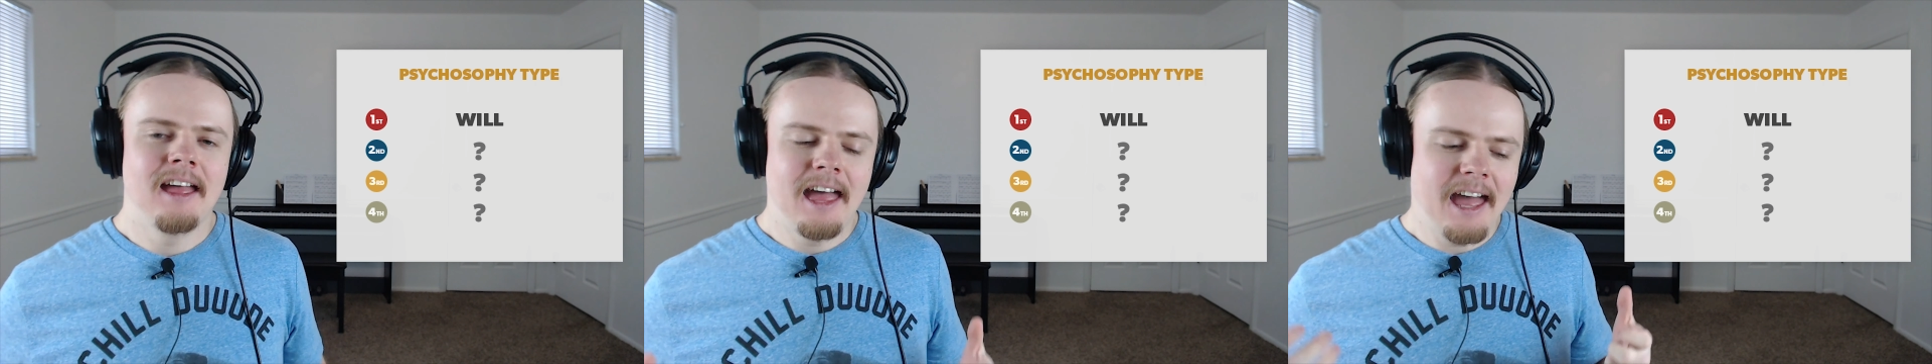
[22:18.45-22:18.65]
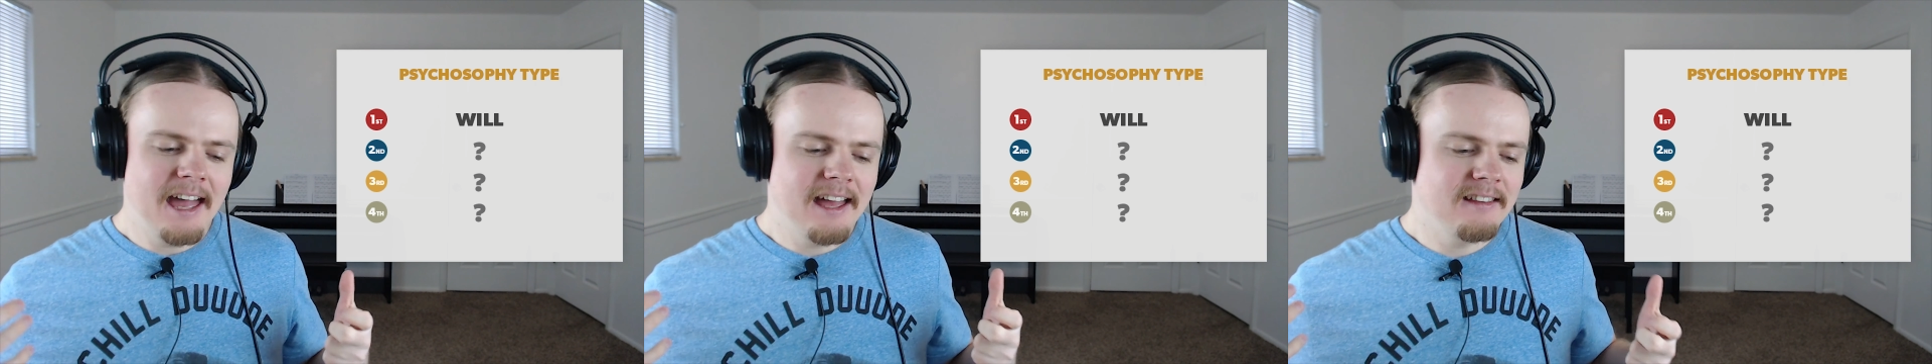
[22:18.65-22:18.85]

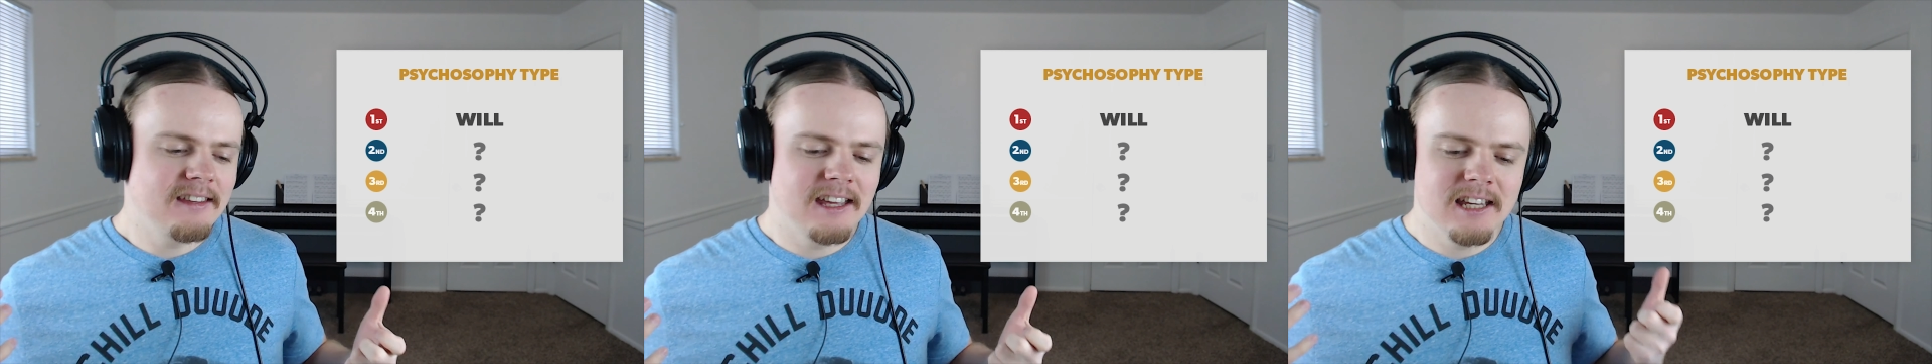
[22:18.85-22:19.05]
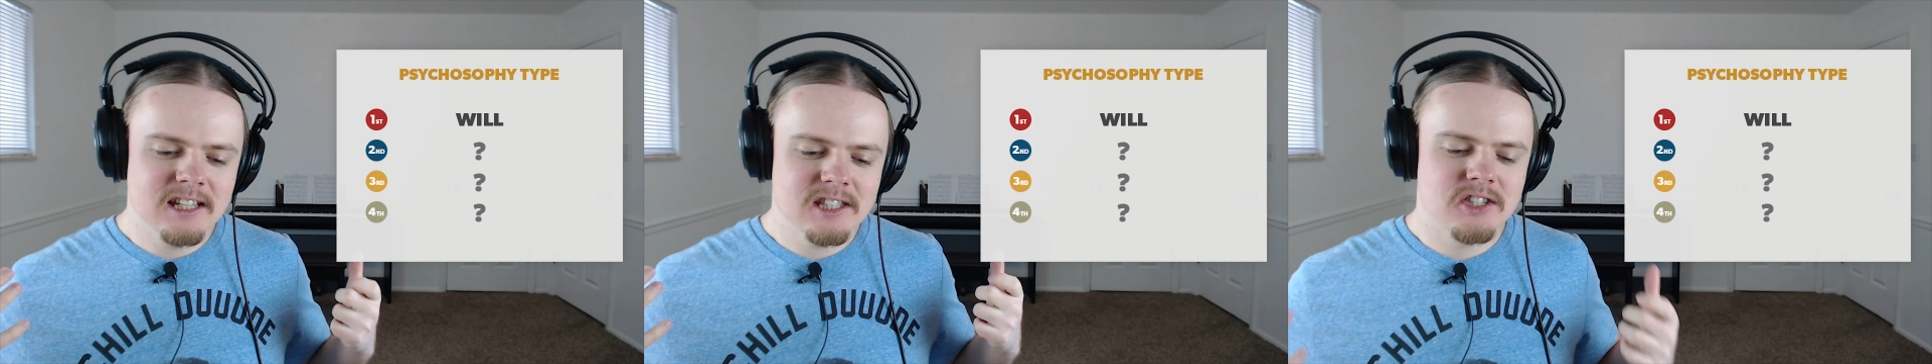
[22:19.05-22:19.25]
and
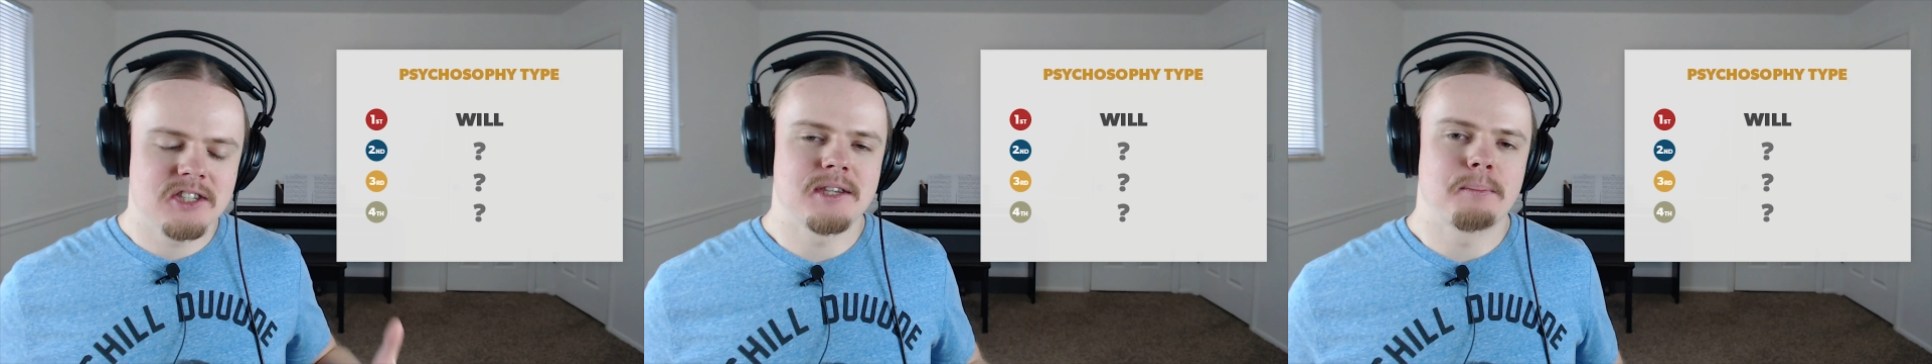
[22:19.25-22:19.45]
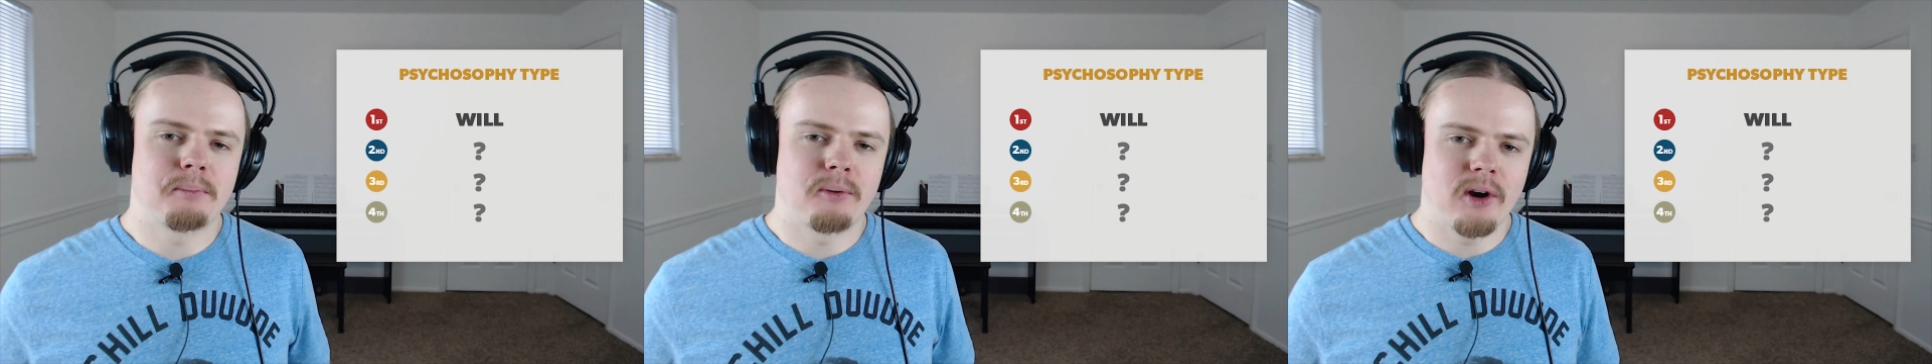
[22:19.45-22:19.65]
it
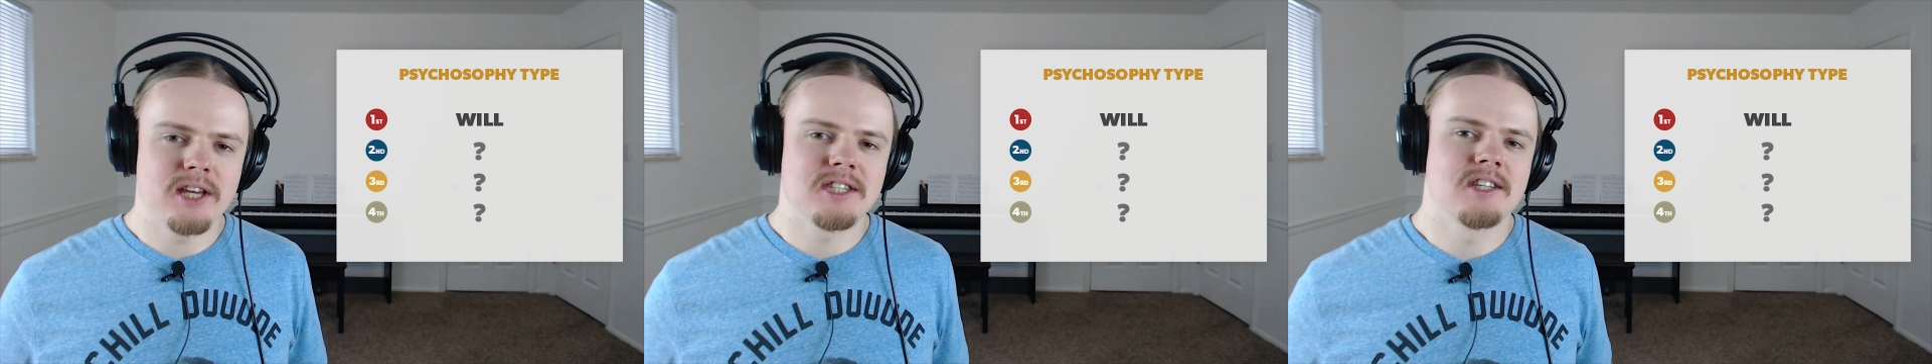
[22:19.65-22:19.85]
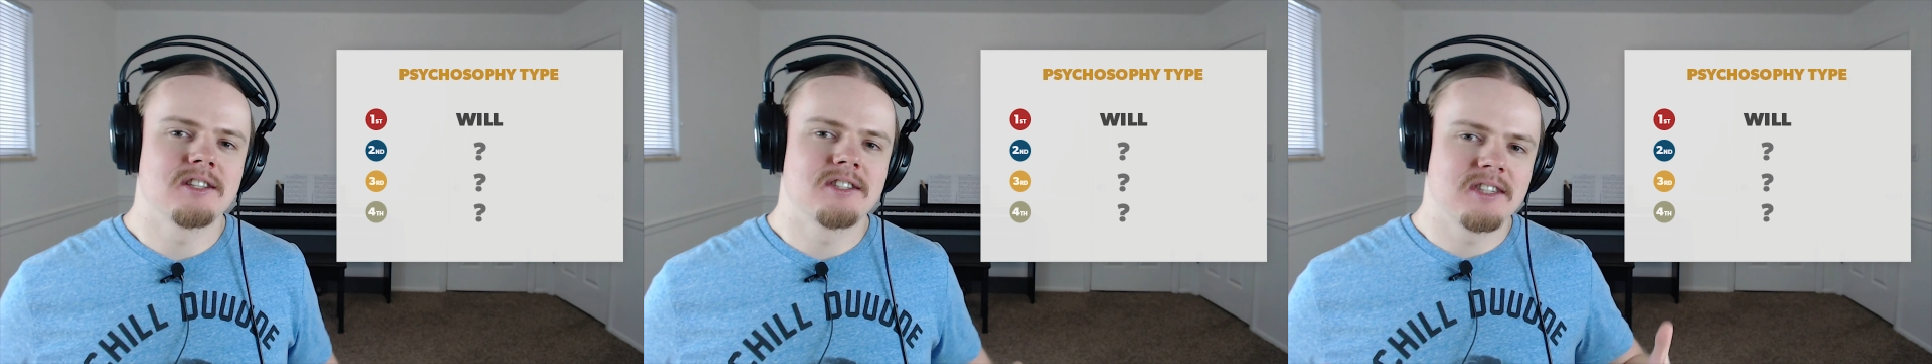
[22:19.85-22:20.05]

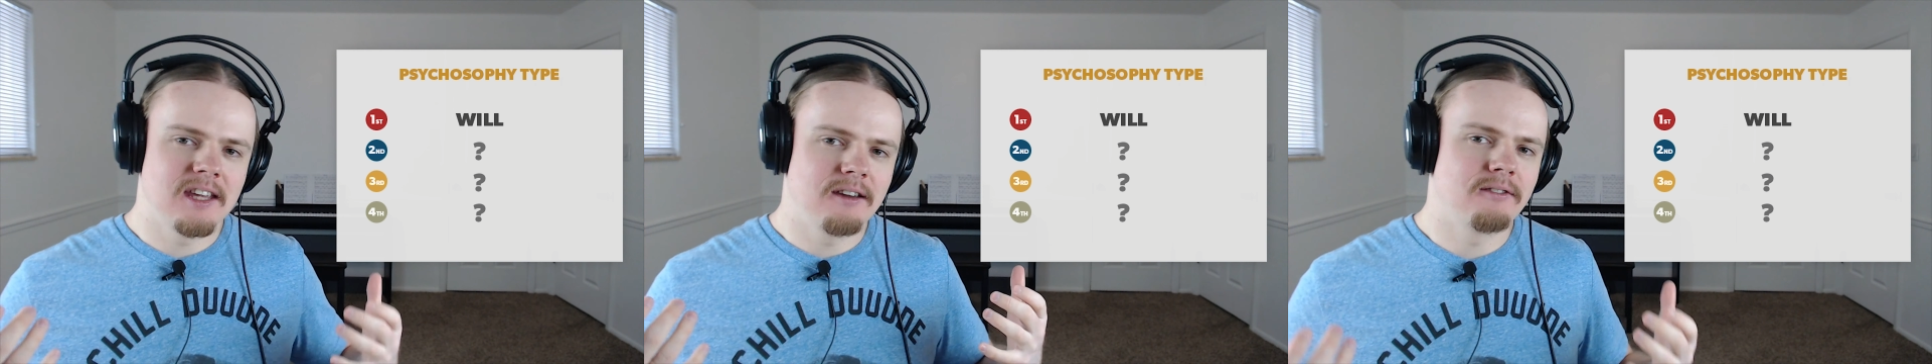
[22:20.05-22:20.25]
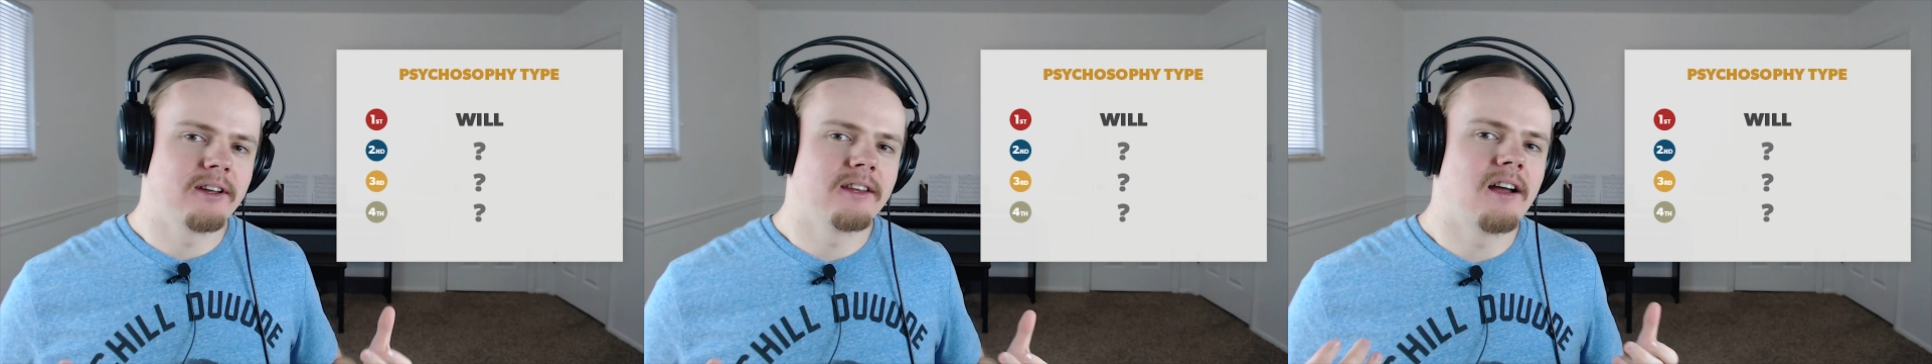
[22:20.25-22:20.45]
suppresses even